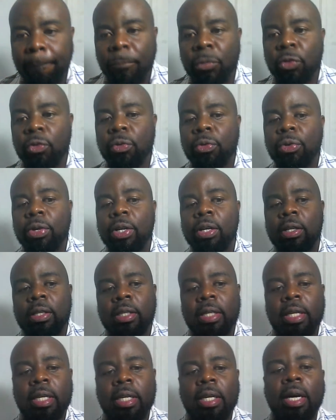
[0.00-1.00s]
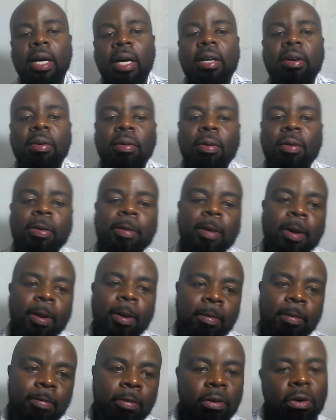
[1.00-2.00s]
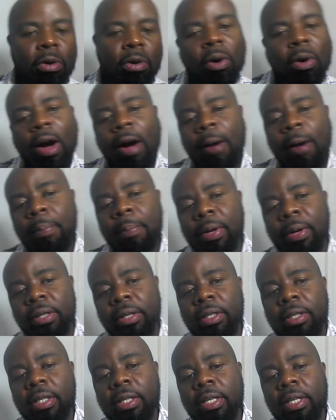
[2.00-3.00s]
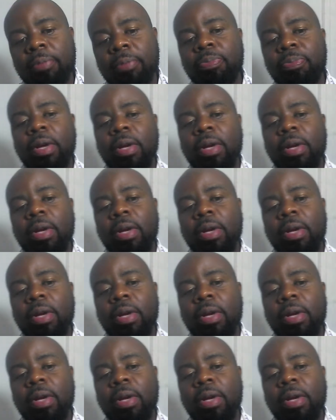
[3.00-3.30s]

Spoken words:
You will see and follow up and see